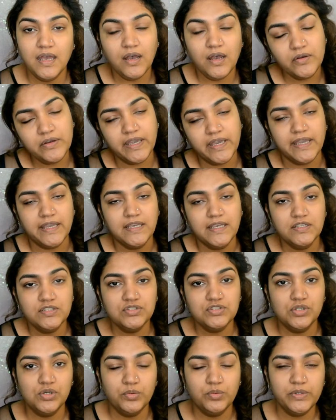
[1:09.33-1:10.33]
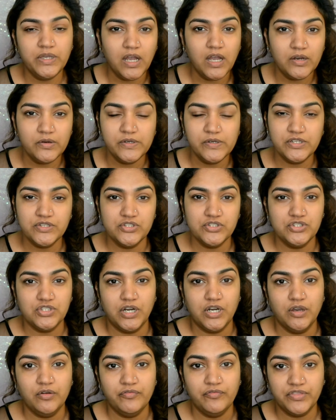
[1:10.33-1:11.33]
Okay, so we are going to
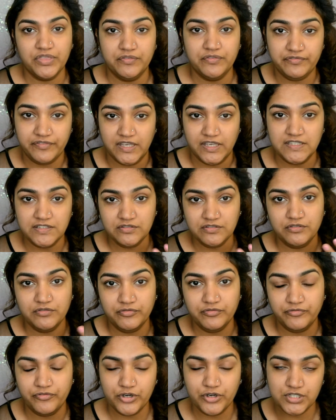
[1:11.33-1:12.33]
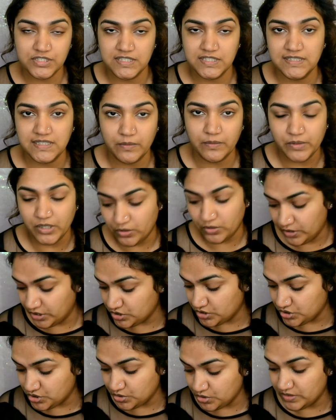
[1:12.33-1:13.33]
start off with the face. The first thing that we are
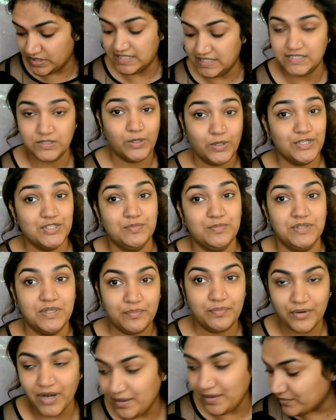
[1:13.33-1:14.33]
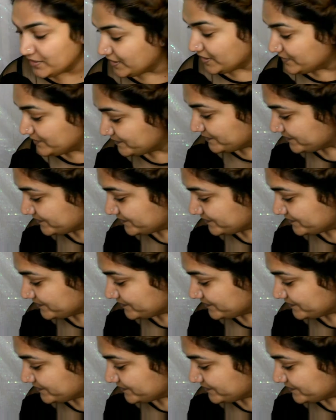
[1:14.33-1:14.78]
going to do is going to be the primer.